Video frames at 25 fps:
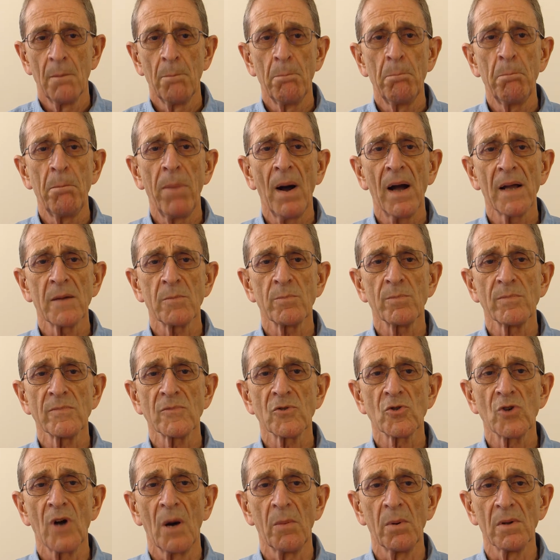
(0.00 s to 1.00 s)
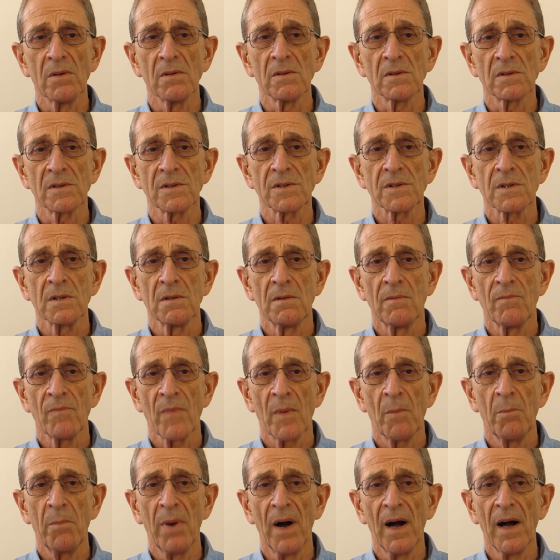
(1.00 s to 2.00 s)
Pipe Troubles
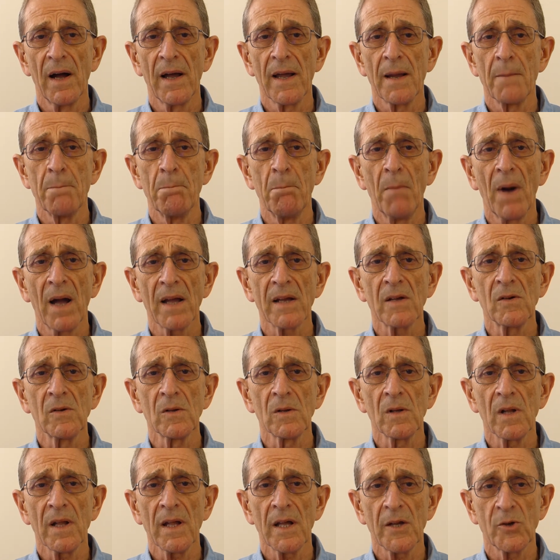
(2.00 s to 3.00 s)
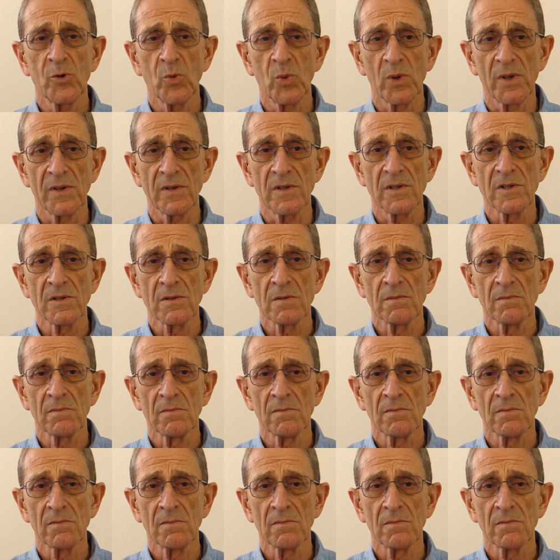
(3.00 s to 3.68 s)
by Michael Edwards.